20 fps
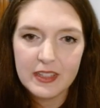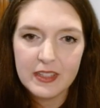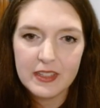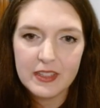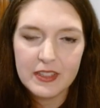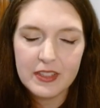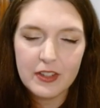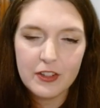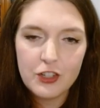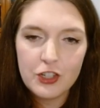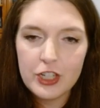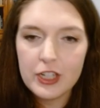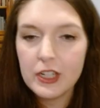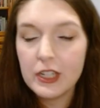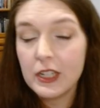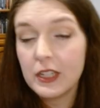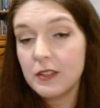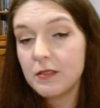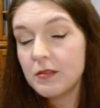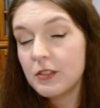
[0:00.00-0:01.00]
So
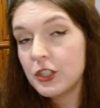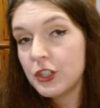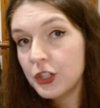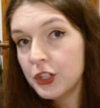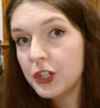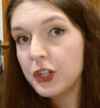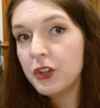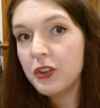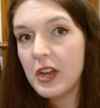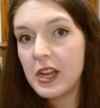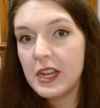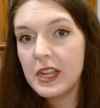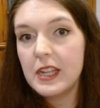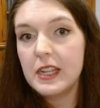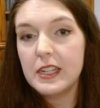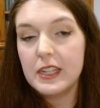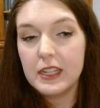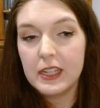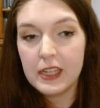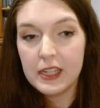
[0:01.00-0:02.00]
she, to her
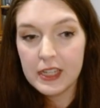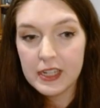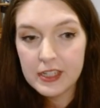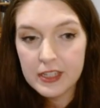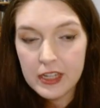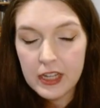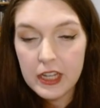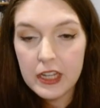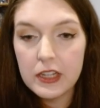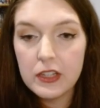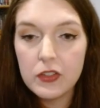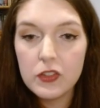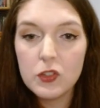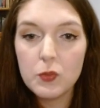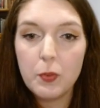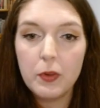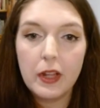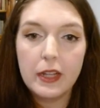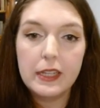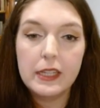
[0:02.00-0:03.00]
credit, continues
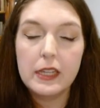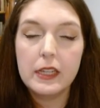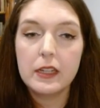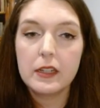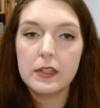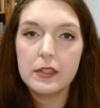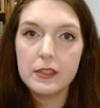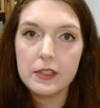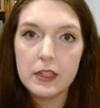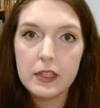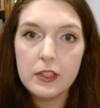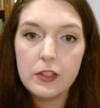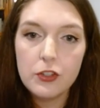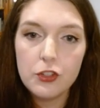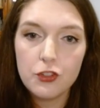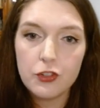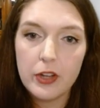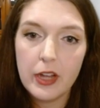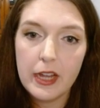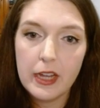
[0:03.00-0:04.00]
playing, continues
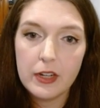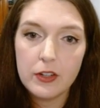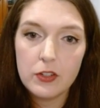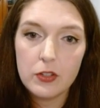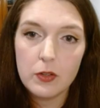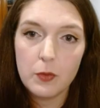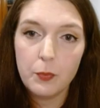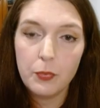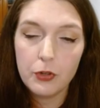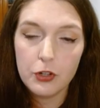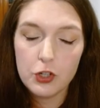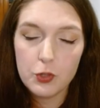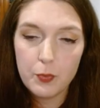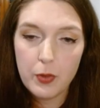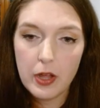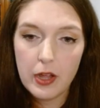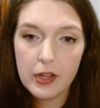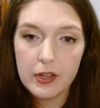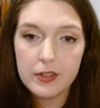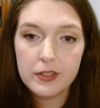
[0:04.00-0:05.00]
trying to push
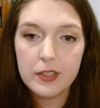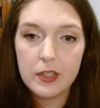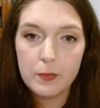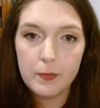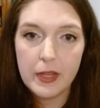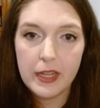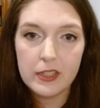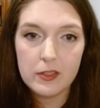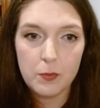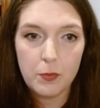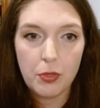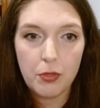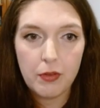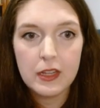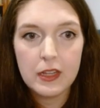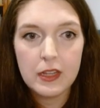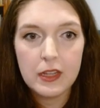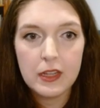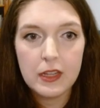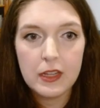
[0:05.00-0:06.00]
pawns and make some
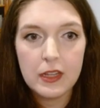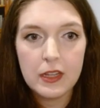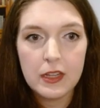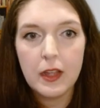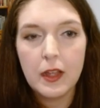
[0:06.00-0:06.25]
threats,